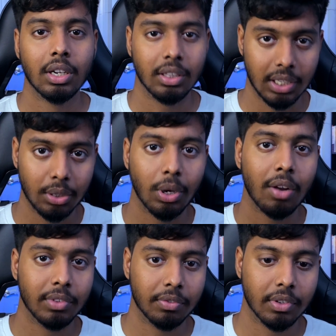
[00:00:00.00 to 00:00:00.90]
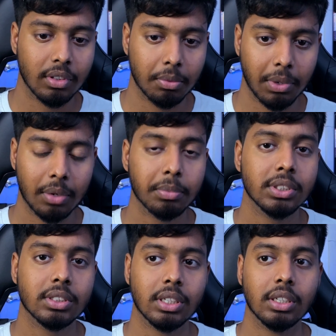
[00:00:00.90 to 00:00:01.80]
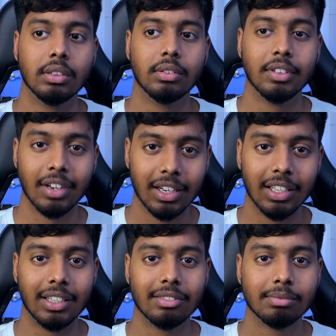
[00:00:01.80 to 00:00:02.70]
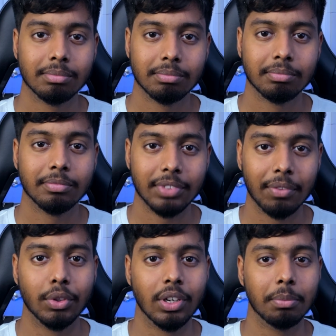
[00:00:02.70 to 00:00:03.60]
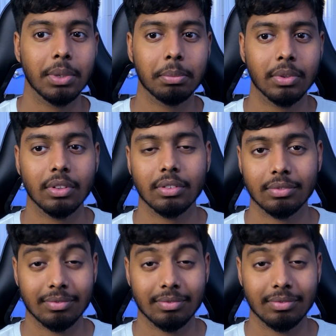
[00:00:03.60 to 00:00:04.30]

they do have different departments and there are like 5 to 10 people